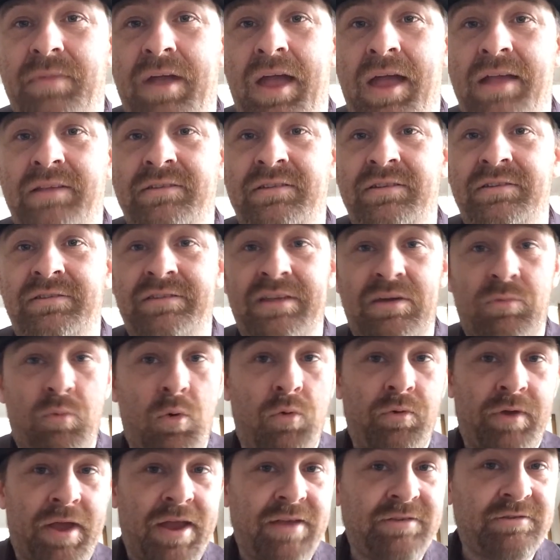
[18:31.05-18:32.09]
And since they
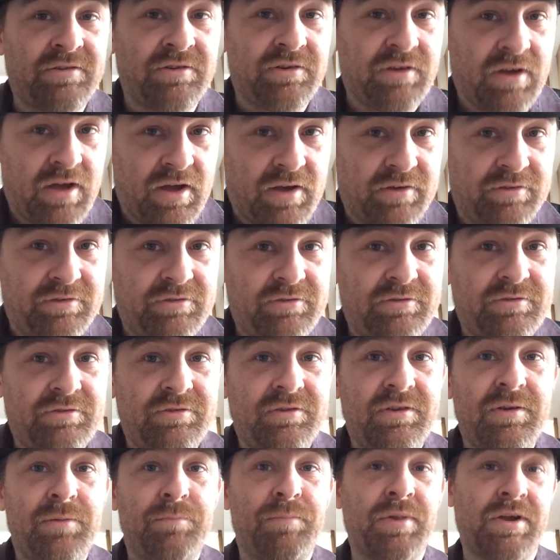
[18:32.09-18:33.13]
won't answer to us,
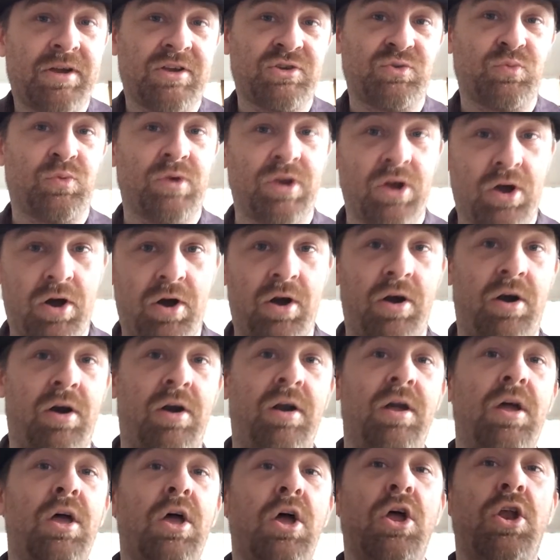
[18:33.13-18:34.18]
because we are
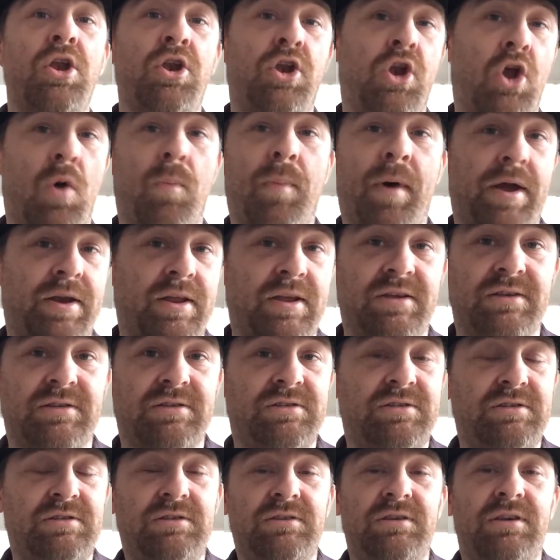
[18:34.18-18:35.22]

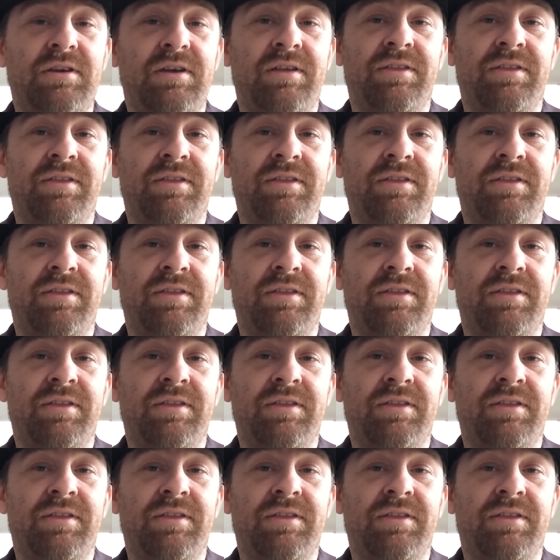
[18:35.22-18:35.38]
nobodies,